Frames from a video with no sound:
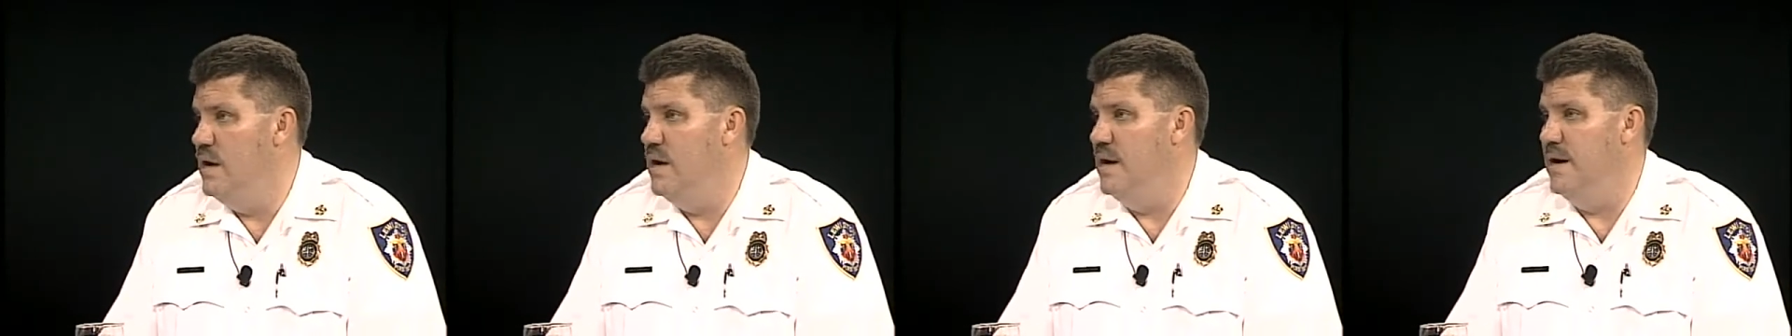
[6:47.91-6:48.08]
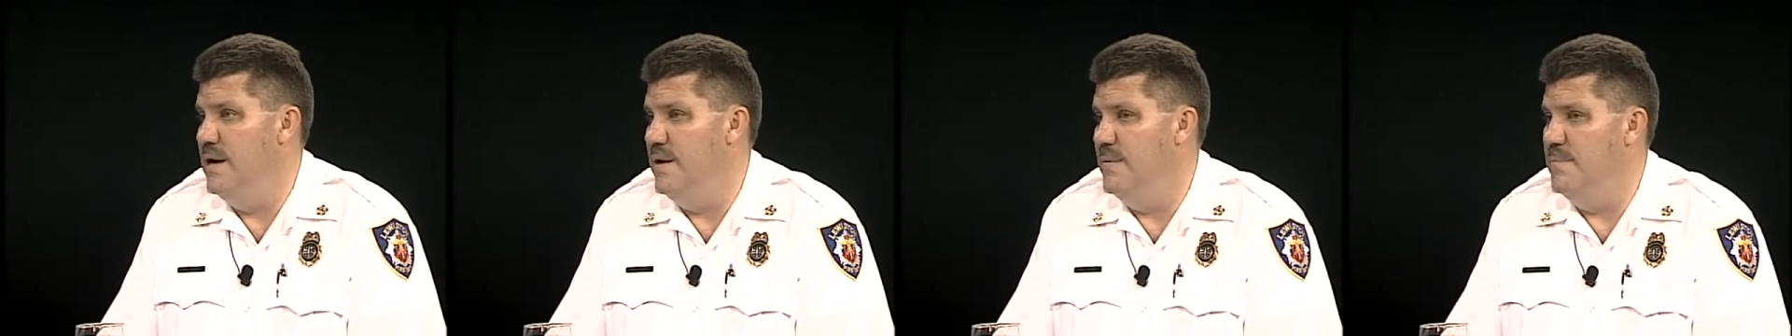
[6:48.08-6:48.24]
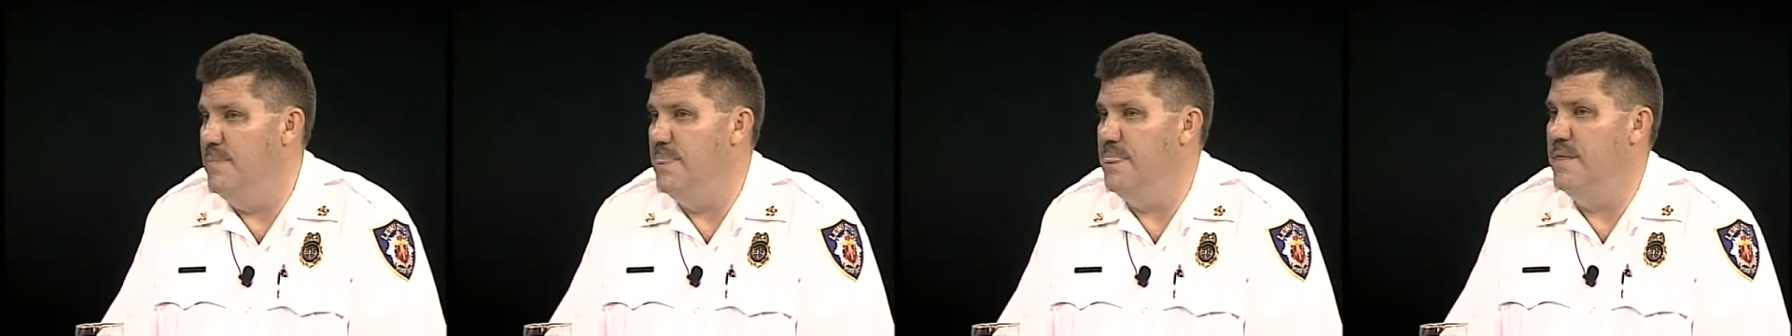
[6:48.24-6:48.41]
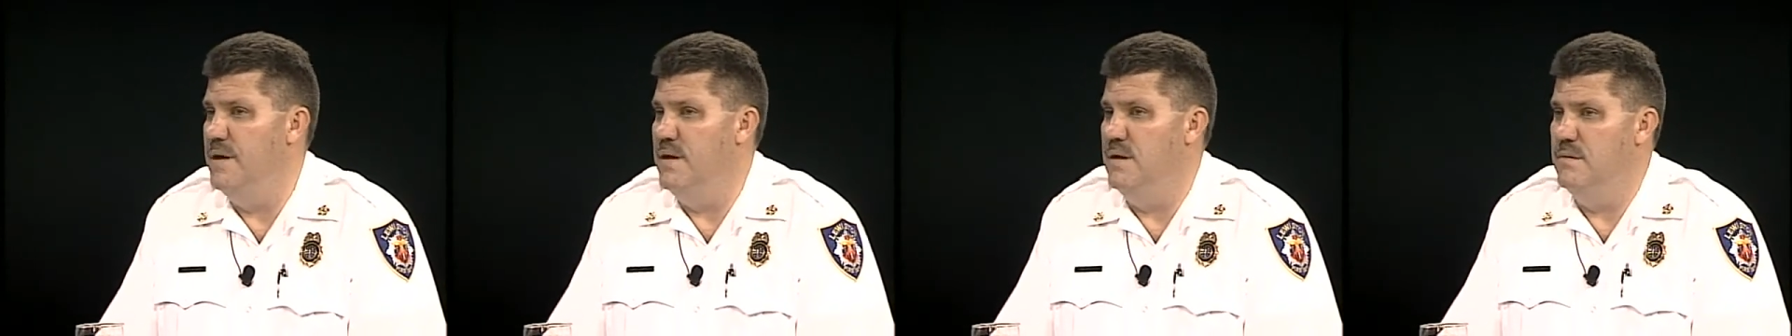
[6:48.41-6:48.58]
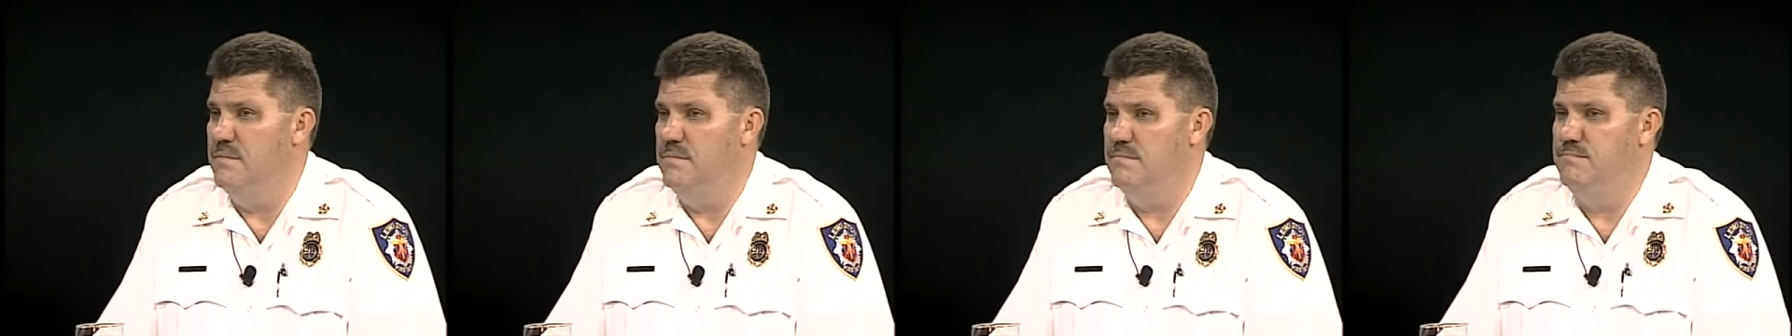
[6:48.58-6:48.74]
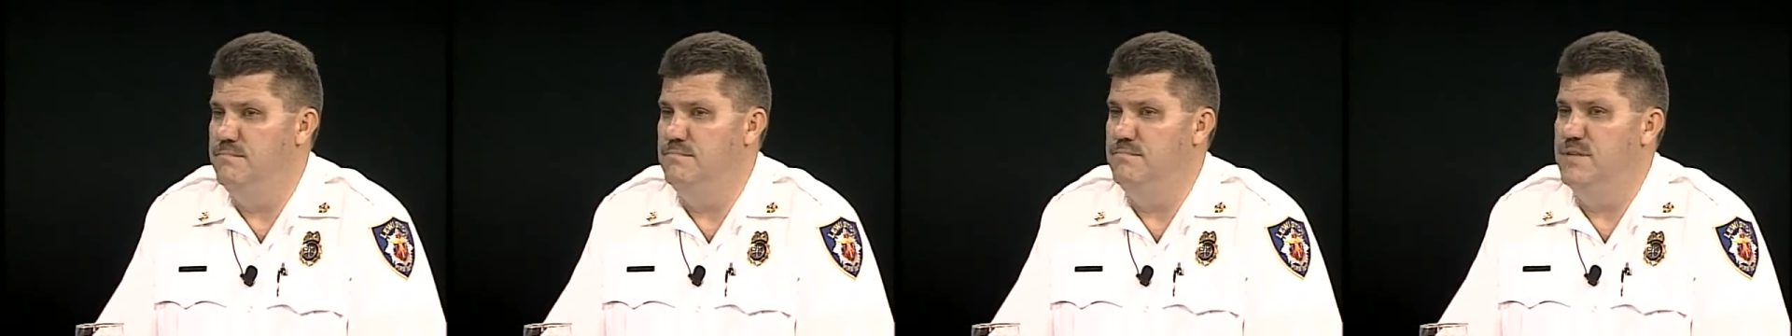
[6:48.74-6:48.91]

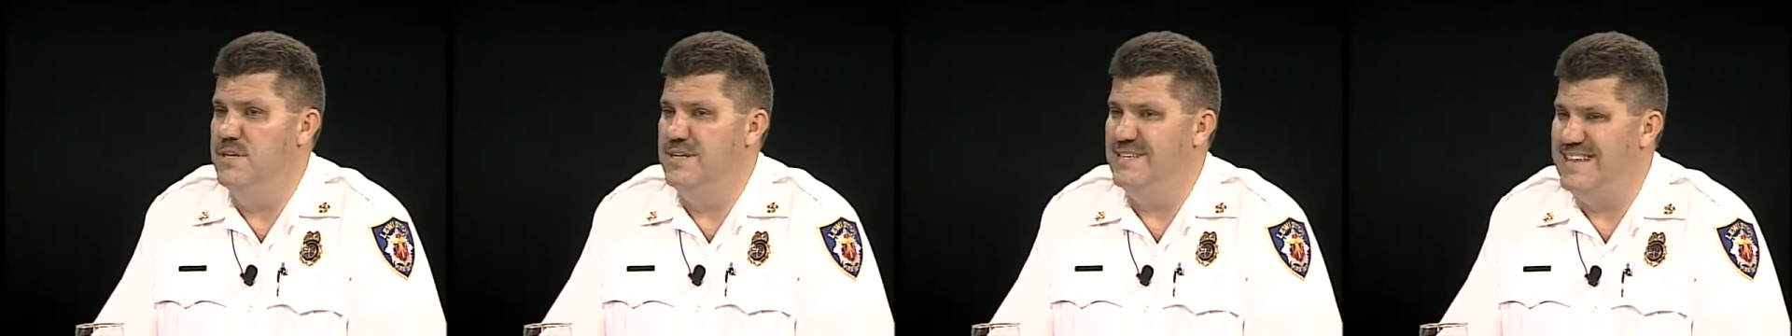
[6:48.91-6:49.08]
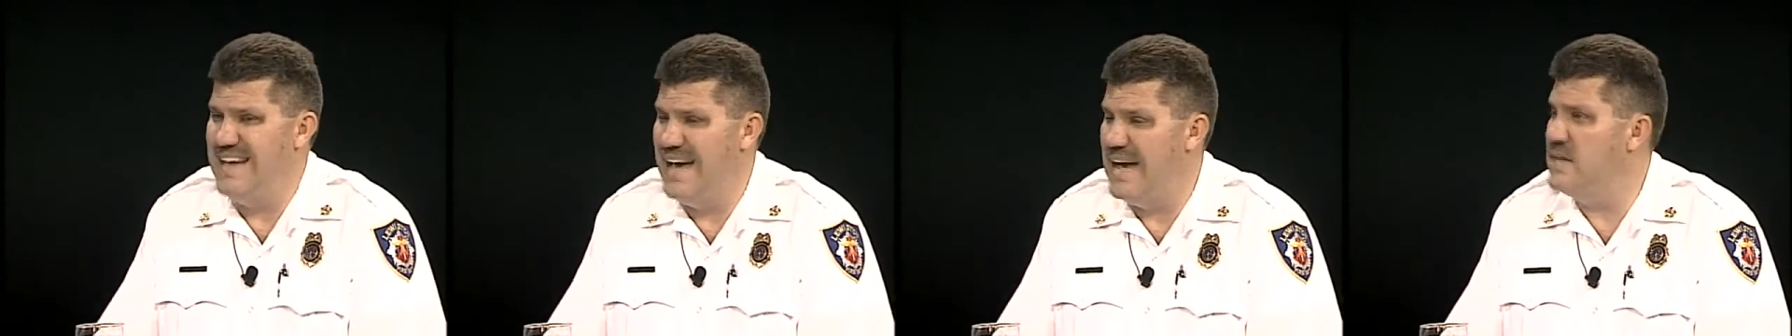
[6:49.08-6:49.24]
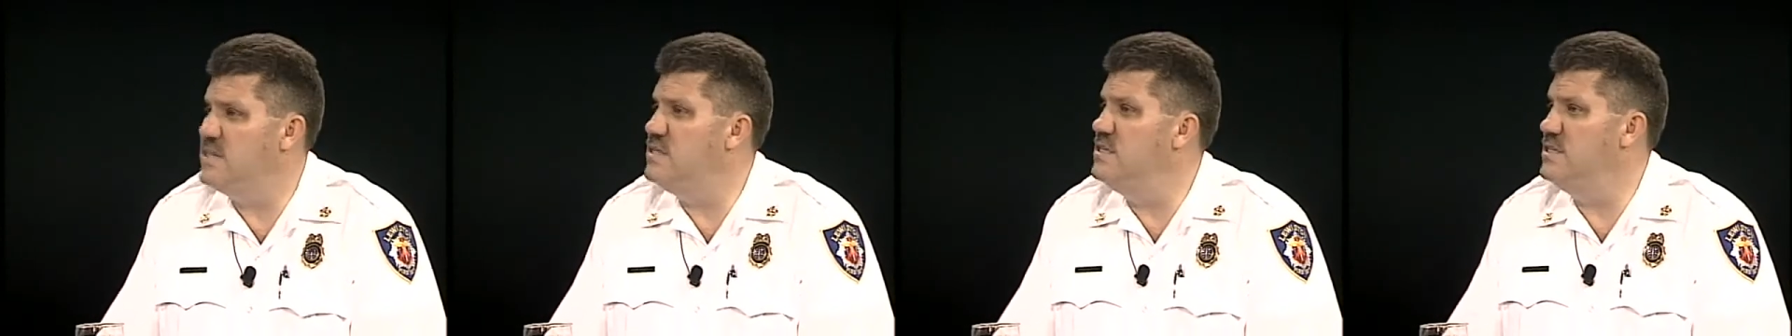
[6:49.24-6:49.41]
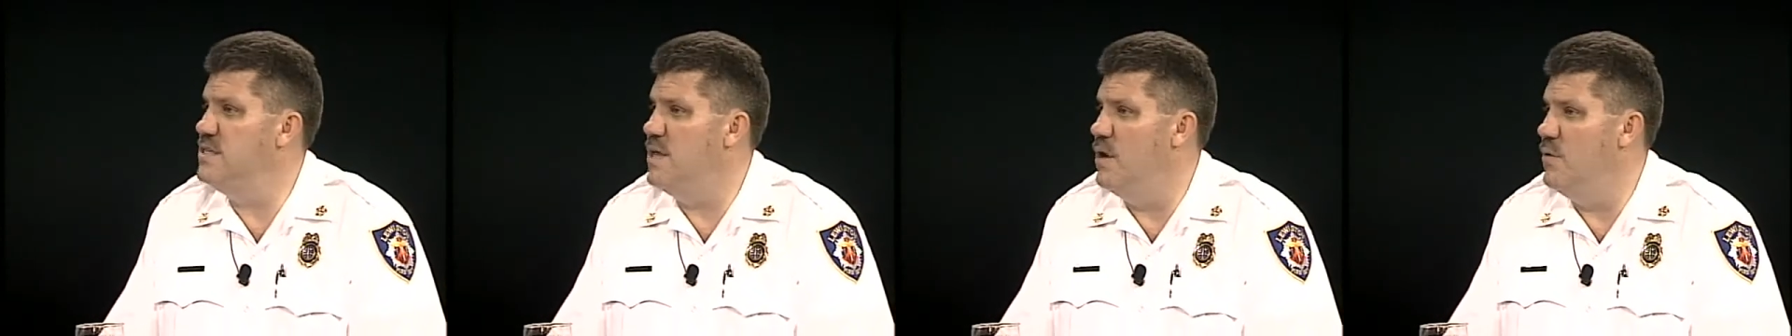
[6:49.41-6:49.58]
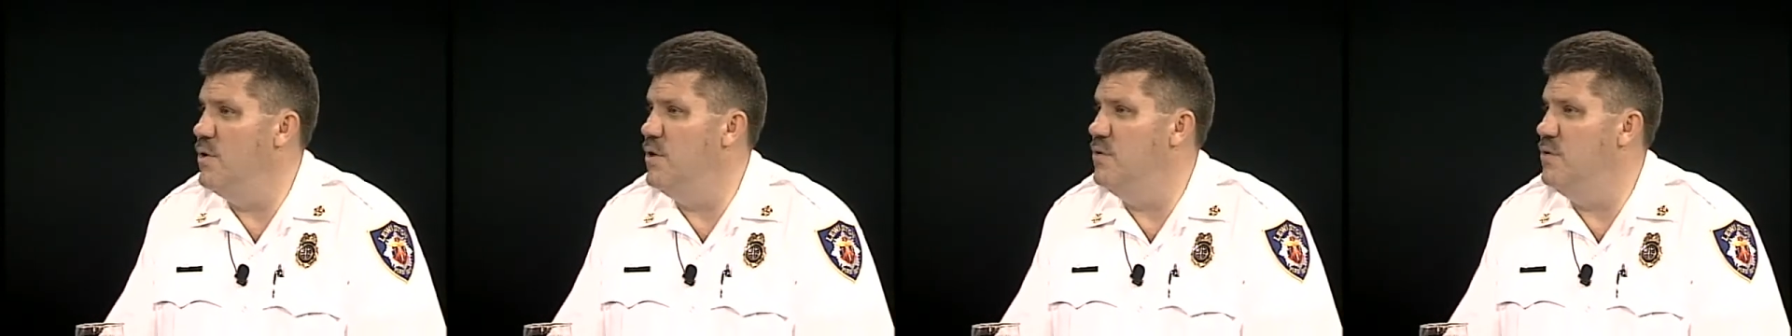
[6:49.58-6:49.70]
The taxes that